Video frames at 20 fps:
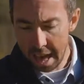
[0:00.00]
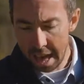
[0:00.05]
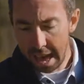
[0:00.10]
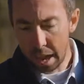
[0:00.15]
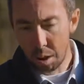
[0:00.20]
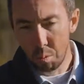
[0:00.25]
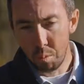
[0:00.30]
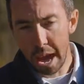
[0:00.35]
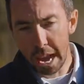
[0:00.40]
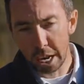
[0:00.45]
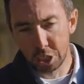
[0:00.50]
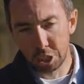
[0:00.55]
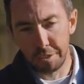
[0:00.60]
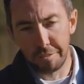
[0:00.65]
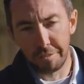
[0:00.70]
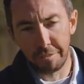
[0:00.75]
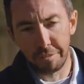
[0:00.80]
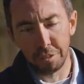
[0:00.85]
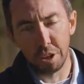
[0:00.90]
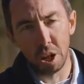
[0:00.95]
and we actually
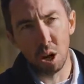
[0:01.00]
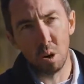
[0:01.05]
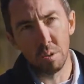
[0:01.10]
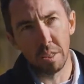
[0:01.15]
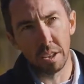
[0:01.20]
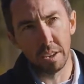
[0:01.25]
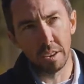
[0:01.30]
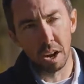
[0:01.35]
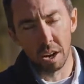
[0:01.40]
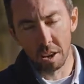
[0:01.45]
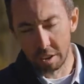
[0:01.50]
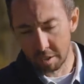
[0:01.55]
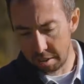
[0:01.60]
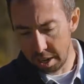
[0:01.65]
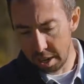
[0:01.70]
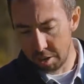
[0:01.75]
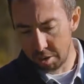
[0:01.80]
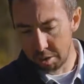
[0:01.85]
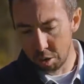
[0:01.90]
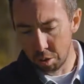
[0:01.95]
flow the
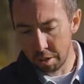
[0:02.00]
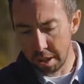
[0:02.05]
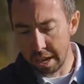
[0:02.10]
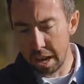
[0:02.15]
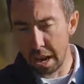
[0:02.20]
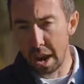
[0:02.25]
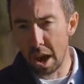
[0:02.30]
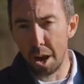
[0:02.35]
tungsten so that